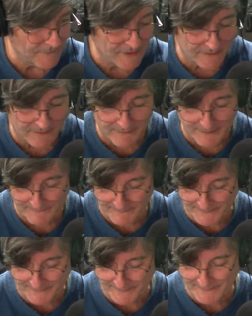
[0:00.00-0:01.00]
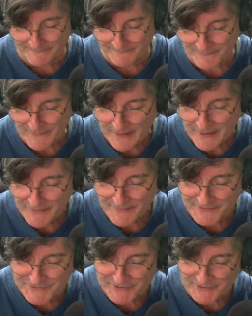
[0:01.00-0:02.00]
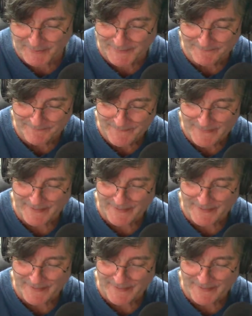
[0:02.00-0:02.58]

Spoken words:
All right. Thanks, gentlemen.